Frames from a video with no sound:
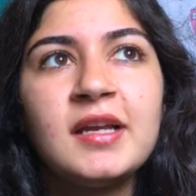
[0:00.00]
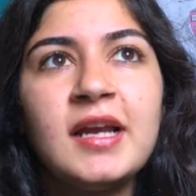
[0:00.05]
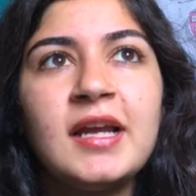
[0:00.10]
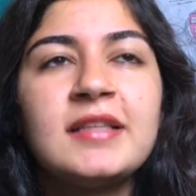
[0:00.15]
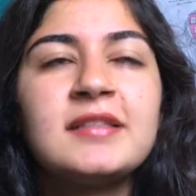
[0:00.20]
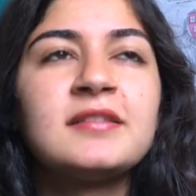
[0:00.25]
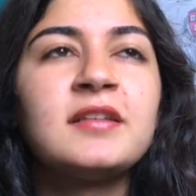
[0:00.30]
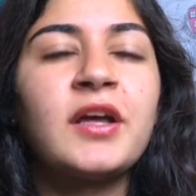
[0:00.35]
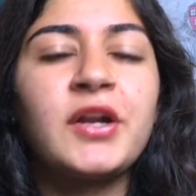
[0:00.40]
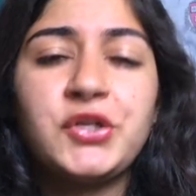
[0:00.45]

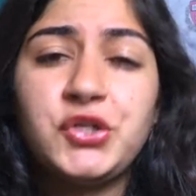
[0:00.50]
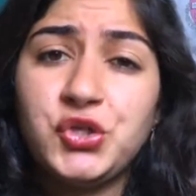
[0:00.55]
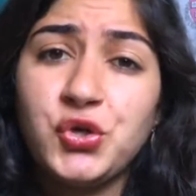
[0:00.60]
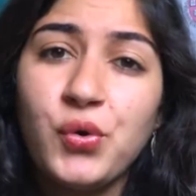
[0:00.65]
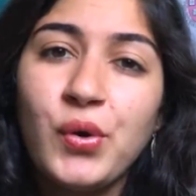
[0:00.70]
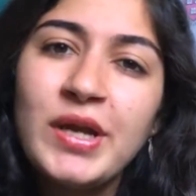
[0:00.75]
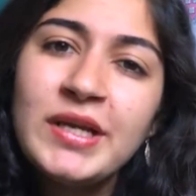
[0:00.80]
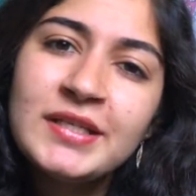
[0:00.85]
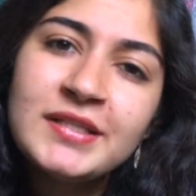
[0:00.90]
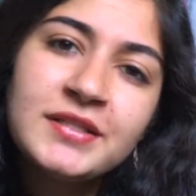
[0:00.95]
it's not a
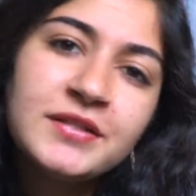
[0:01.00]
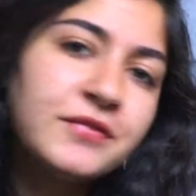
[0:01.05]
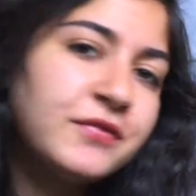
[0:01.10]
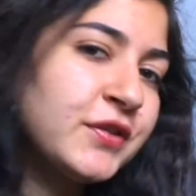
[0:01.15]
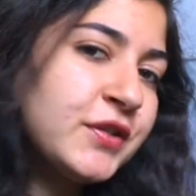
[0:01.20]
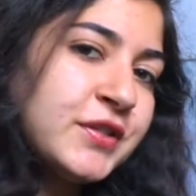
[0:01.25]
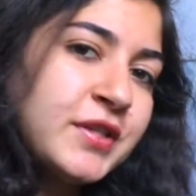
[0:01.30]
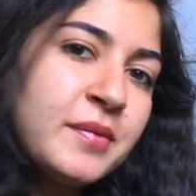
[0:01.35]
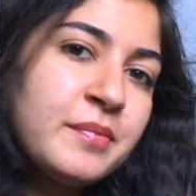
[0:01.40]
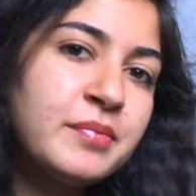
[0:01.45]
choice
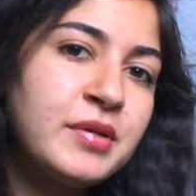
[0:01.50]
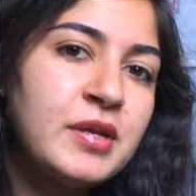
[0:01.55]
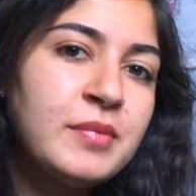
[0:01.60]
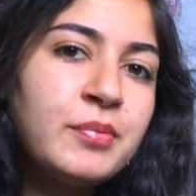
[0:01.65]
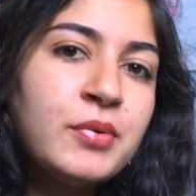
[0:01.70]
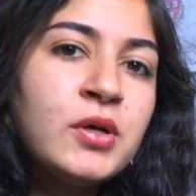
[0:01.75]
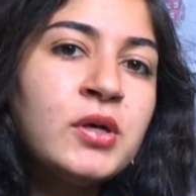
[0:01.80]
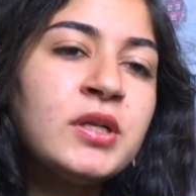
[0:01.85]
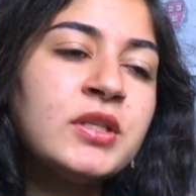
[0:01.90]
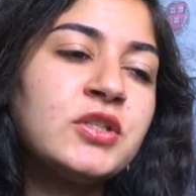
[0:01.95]
for some
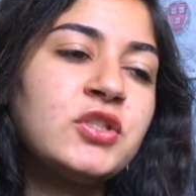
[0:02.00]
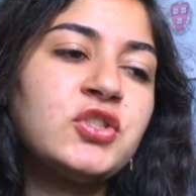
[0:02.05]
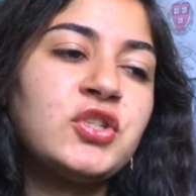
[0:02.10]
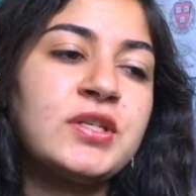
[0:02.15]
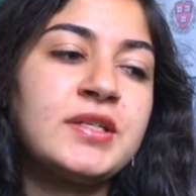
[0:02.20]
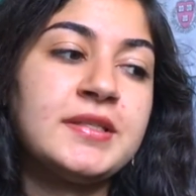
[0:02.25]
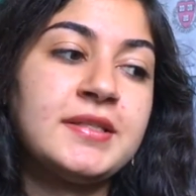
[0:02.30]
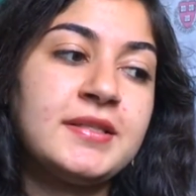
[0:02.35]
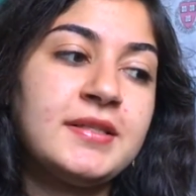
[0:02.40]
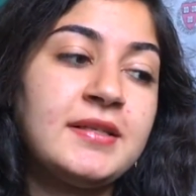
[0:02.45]
people, it's
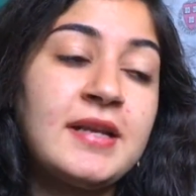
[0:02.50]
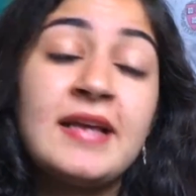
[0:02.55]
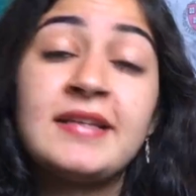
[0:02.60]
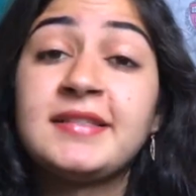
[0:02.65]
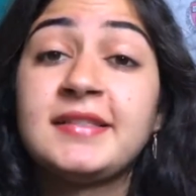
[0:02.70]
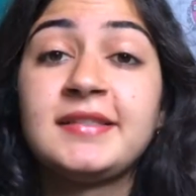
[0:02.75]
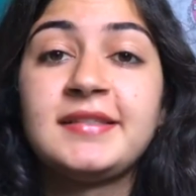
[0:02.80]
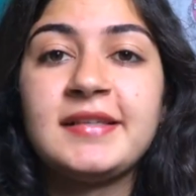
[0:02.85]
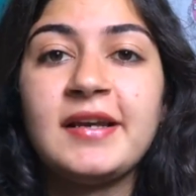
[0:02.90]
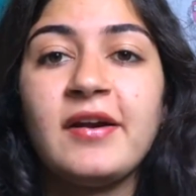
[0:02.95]
just
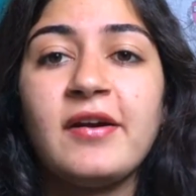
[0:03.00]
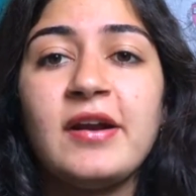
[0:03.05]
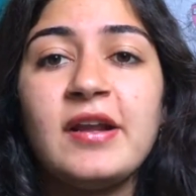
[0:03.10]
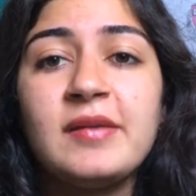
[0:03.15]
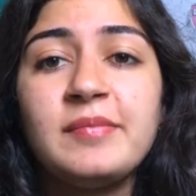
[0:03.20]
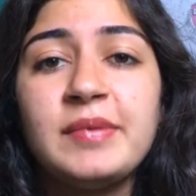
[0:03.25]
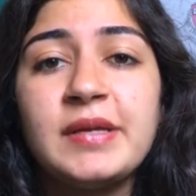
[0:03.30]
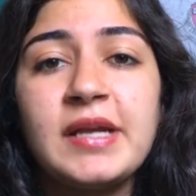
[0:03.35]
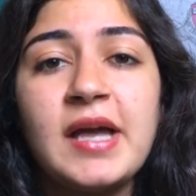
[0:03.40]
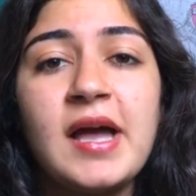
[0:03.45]

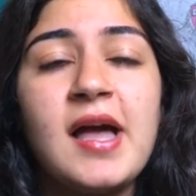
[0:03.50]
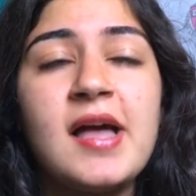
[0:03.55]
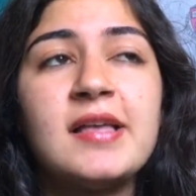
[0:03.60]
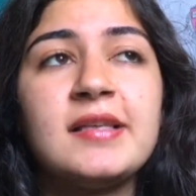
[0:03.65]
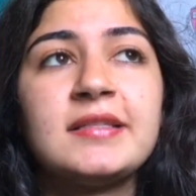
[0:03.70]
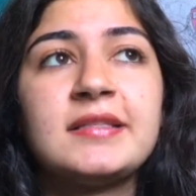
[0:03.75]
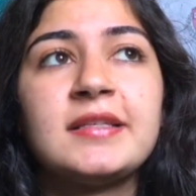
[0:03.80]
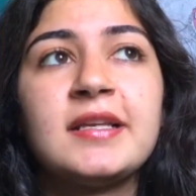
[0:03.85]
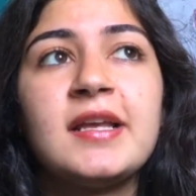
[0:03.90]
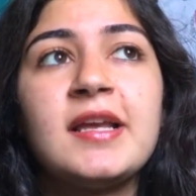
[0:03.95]
necessary,
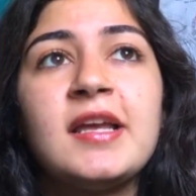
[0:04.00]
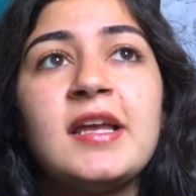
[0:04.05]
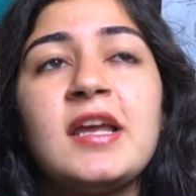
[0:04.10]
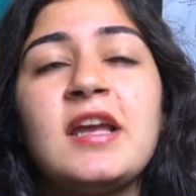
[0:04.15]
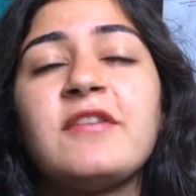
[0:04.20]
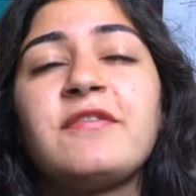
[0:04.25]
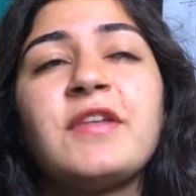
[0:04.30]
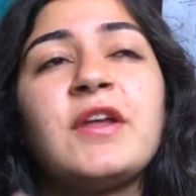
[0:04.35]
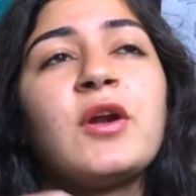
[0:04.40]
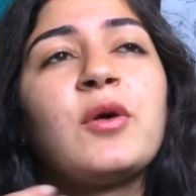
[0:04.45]
because
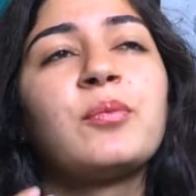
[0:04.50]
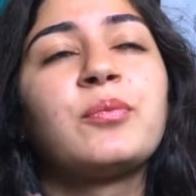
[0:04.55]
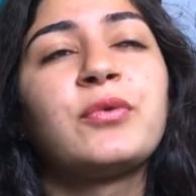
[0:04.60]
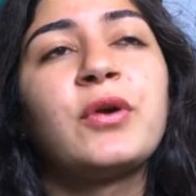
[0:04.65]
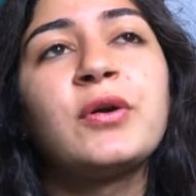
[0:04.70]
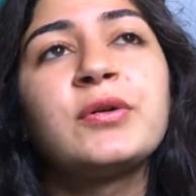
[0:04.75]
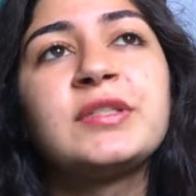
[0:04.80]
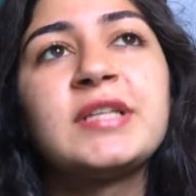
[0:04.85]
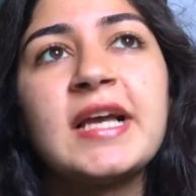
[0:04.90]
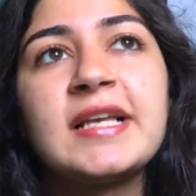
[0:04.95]
if they don't
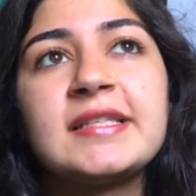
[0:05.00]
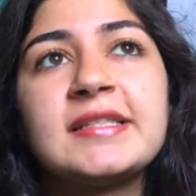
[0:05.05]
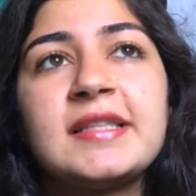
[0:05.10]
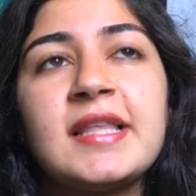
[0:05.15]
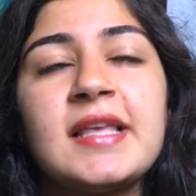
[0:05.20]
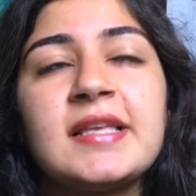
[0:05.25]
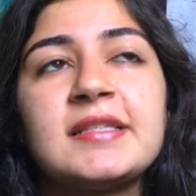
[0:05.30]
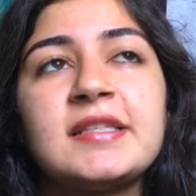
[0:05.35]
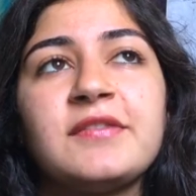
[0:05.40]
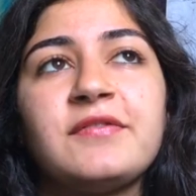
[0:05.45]
protest
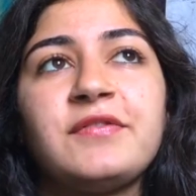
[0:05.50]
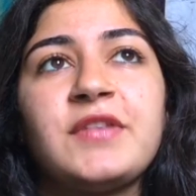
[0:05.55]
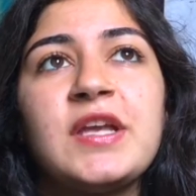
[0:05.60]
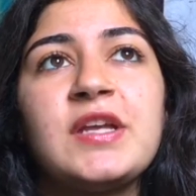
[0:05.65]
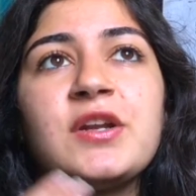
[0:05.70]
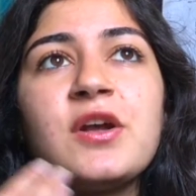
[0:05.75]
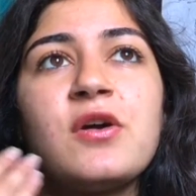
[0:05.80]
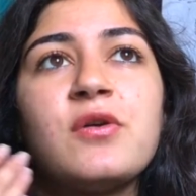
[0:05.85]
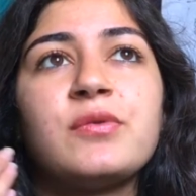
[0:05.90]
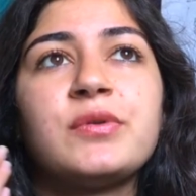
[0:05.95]
this, if
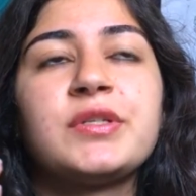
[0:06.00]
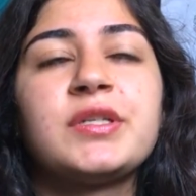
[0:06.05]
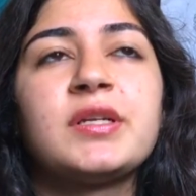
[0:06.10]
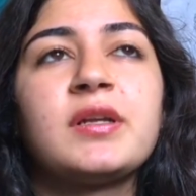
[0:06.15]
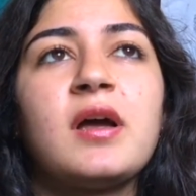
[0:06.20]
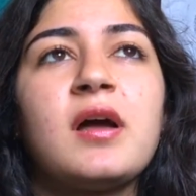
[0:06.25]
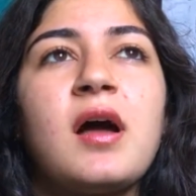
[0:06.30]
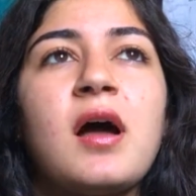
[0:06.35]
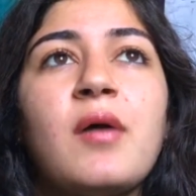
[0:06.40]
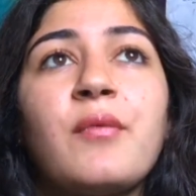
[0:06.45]
they don't
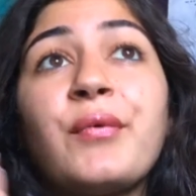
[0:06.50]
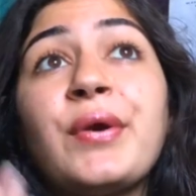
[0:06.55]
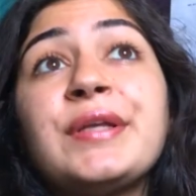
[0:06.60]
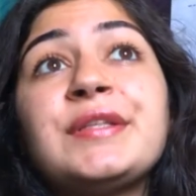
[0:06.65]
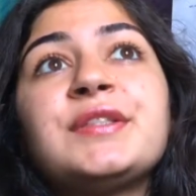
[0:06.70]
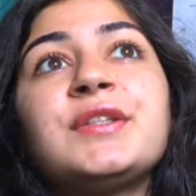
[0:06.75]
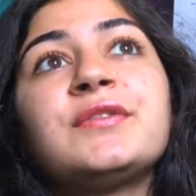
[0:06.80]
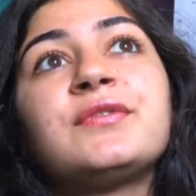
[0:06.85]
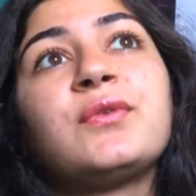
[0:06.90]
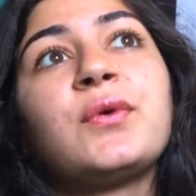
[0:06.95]

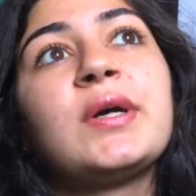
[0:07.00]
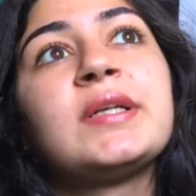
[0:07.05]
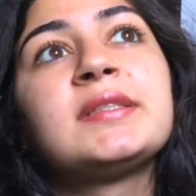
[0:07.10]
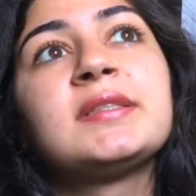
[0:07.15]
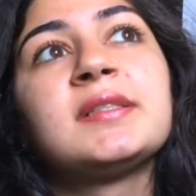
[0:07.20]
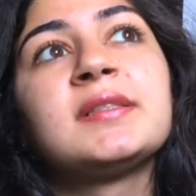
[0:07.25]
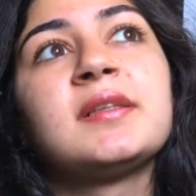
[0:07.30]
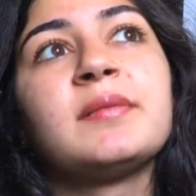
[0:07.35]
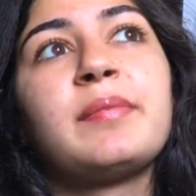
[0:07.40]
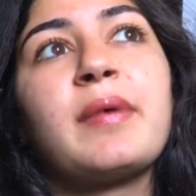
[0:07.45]
raise their
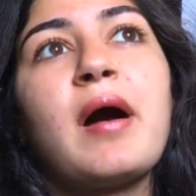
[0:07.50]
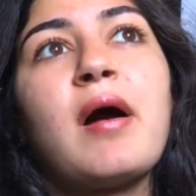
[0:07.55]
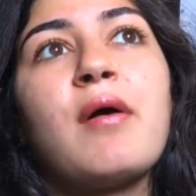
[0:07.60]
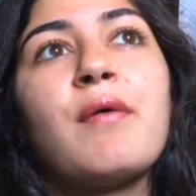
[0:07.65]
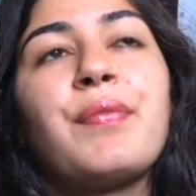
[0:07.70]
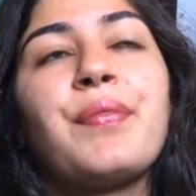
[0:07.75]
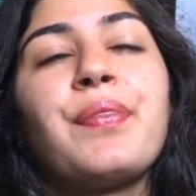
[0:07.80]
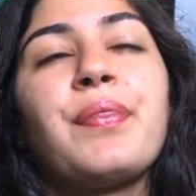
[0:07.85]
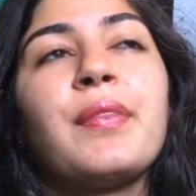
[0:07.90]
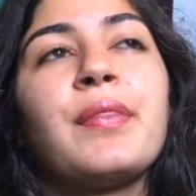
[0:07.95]
voices
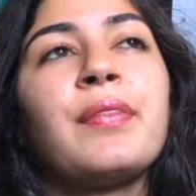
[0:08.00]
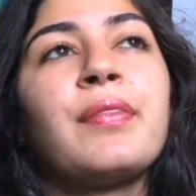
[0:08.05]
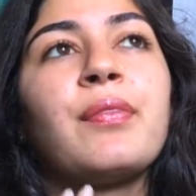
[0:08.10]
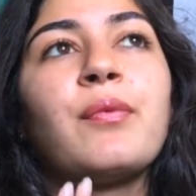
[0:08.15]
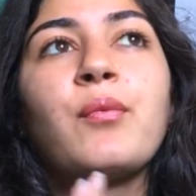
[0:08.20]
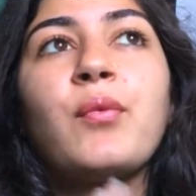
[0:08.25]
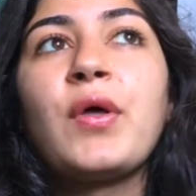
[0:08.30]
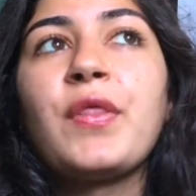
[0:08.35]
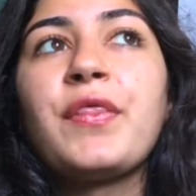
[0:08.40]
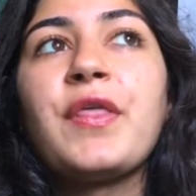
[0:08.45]
about
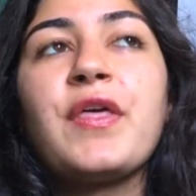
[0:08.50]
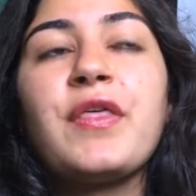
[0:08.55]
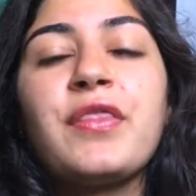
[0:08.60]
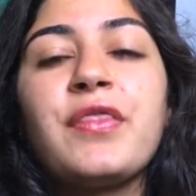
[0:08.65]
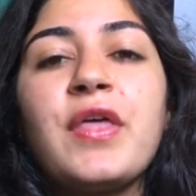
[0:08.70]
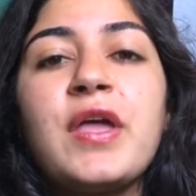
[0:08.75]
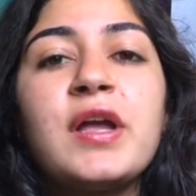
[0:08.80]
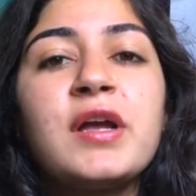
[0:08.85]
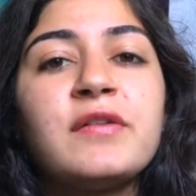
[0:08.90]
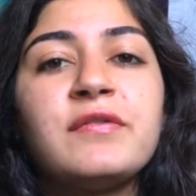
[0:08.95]
what they
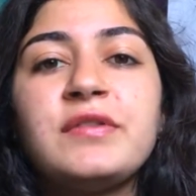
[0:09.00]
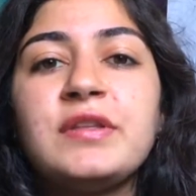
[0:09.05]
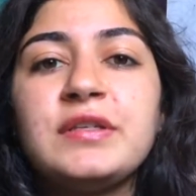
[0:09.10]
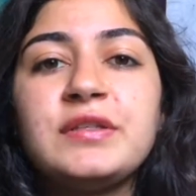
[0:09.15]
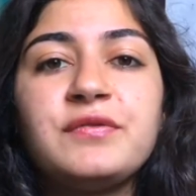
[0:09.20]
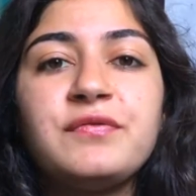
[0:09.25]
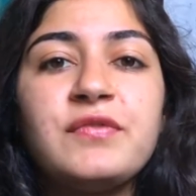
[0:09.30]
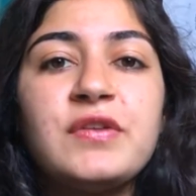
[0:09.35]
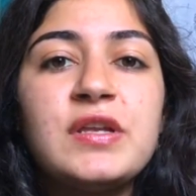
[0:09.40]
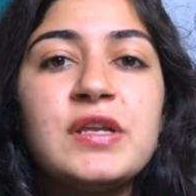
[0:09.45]
think of
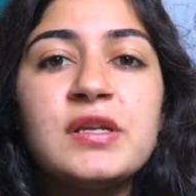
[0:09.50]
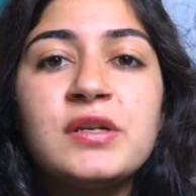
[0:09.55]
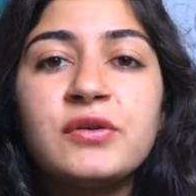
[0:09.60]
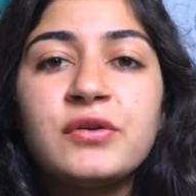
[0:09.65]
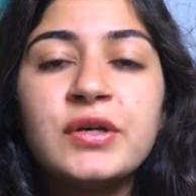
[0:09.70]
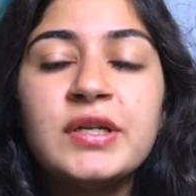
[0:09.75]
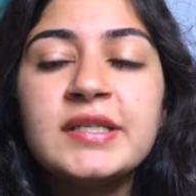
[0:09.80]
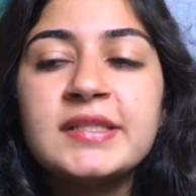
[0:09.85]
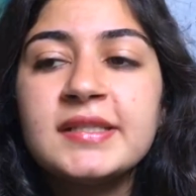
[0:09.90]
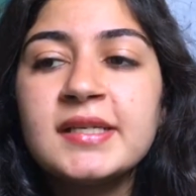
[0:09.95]
these fee
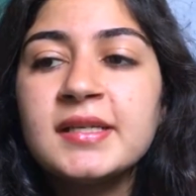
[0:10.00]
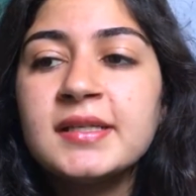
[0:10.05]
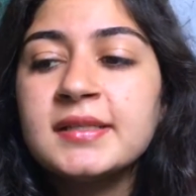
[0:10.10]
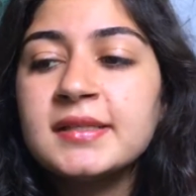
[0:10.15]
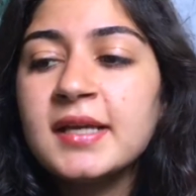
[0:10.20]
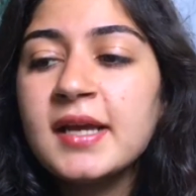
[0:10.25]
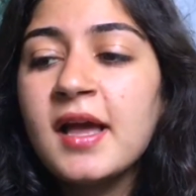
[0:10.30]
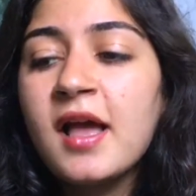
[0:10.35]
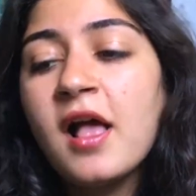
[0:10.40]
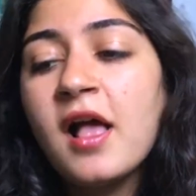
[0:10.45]

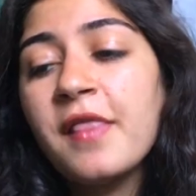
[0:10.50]
increases,